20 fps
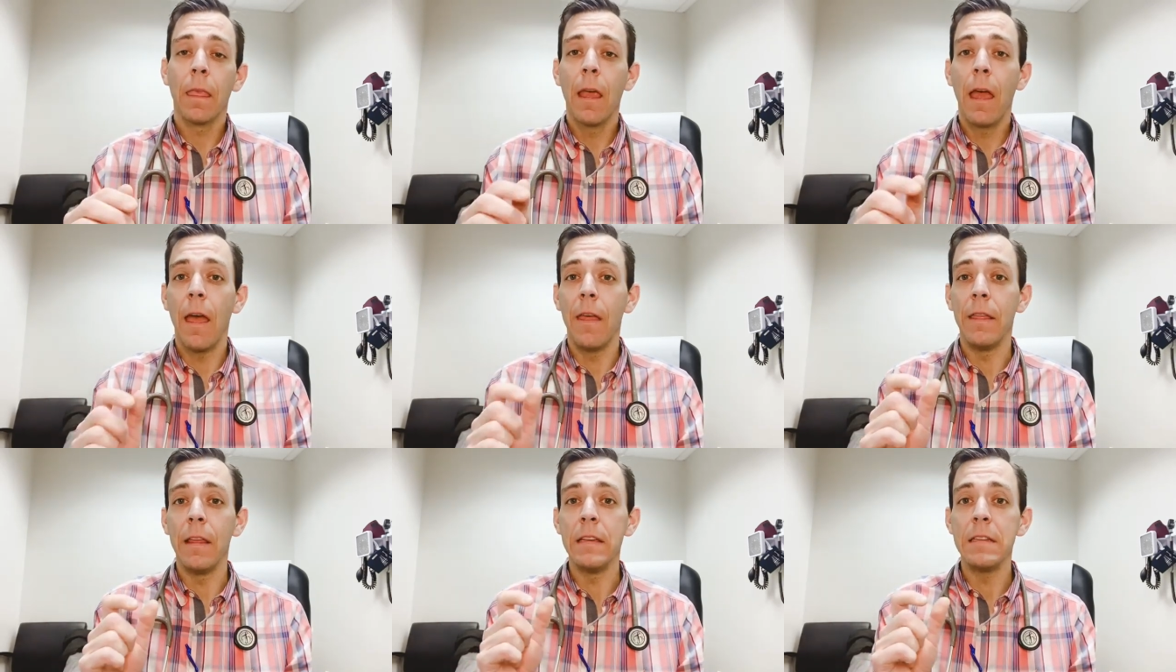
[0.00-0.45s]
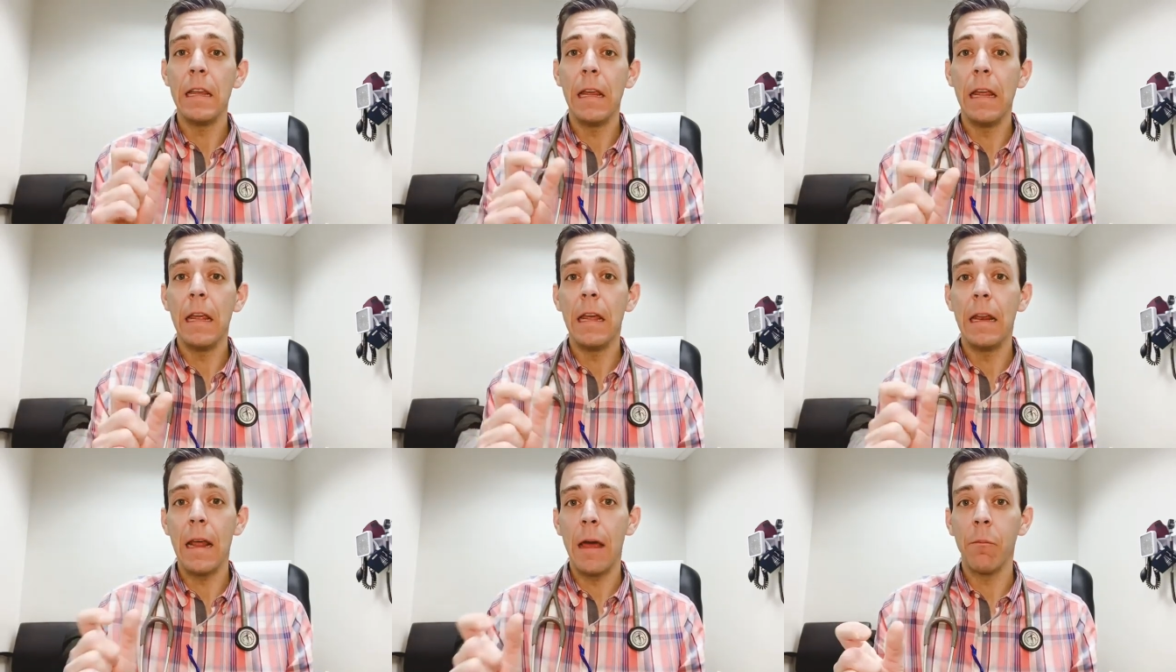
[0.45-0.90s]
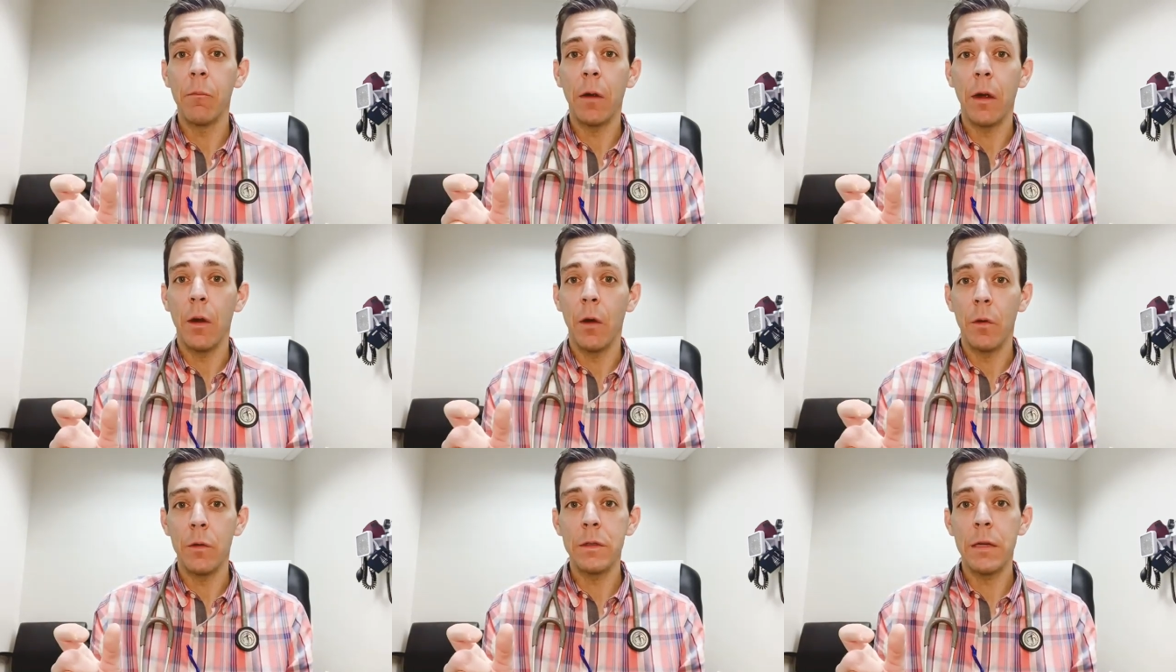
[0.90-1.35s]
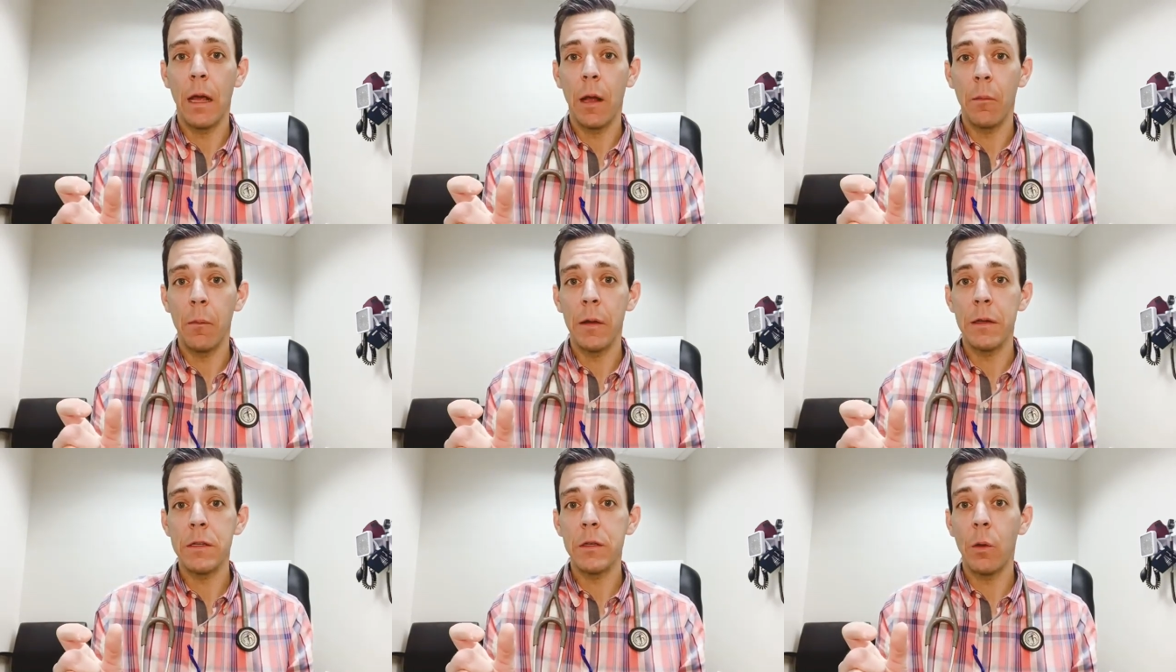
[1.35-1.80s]
And these E&M codes help
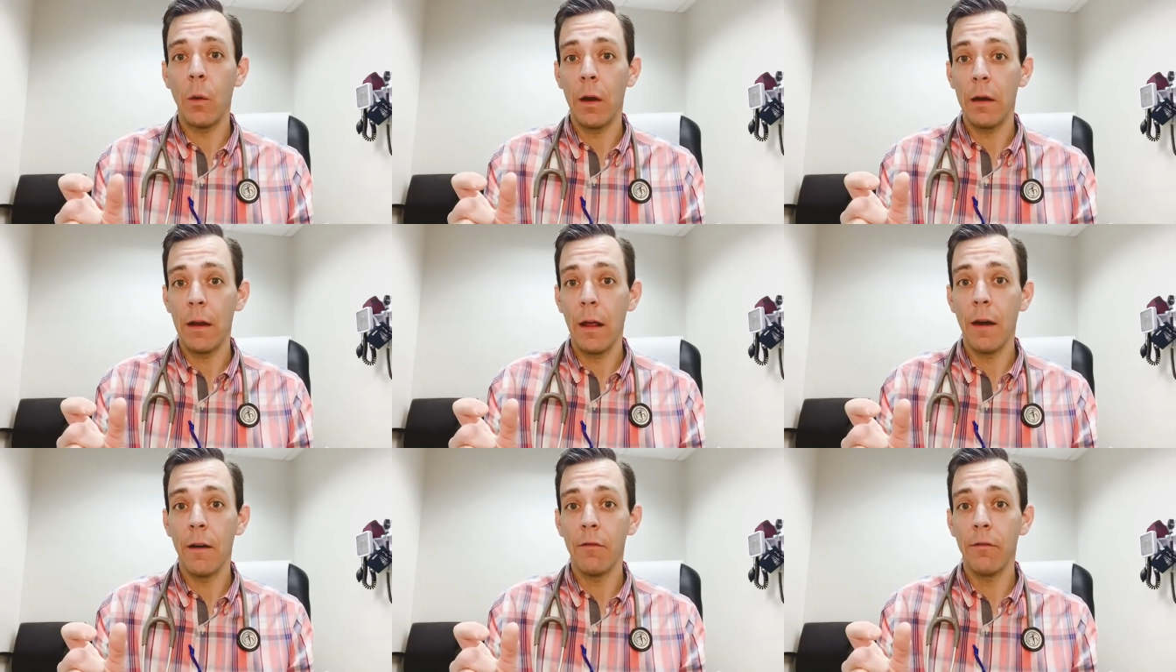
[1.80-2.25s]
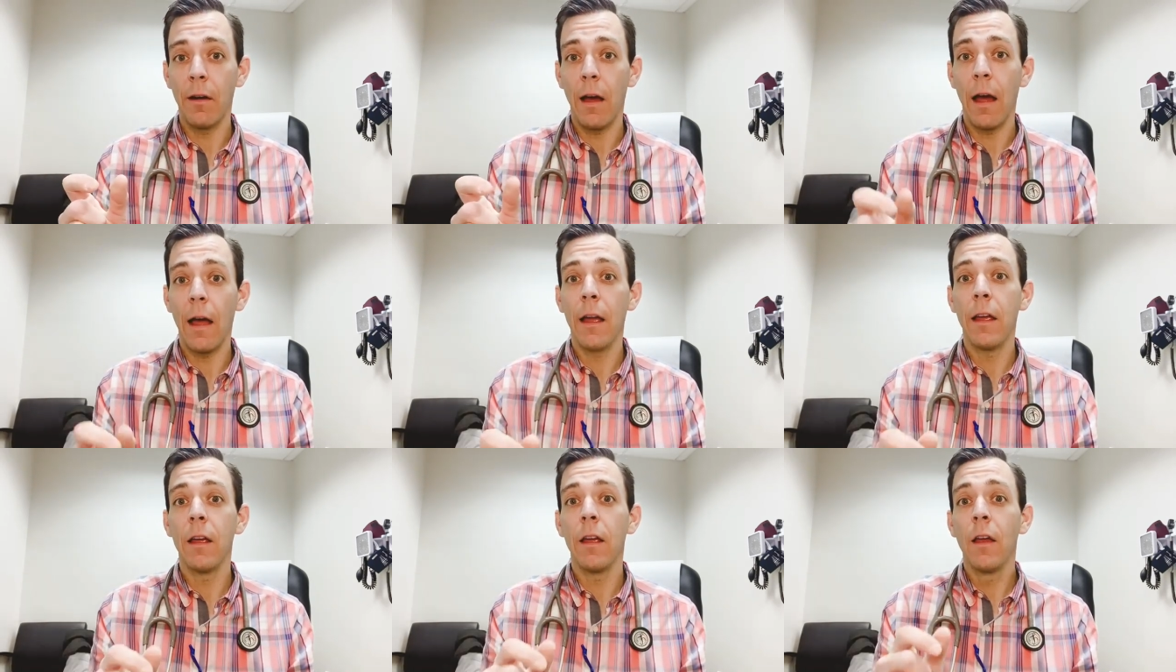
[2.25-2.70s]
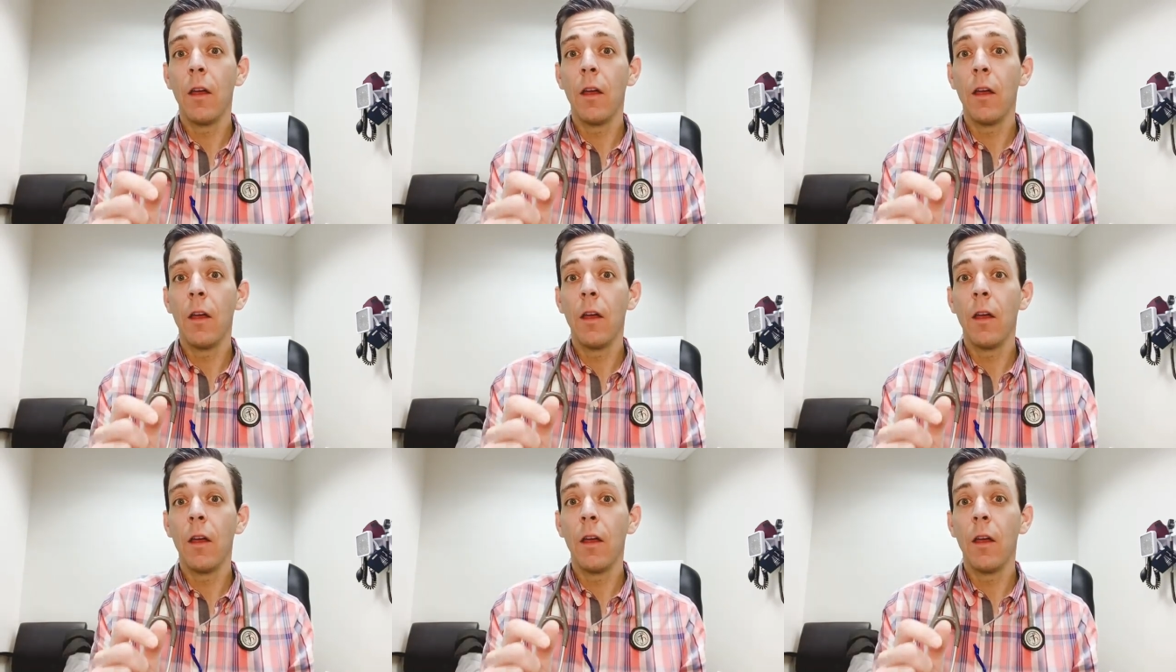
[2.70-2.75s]
us to identify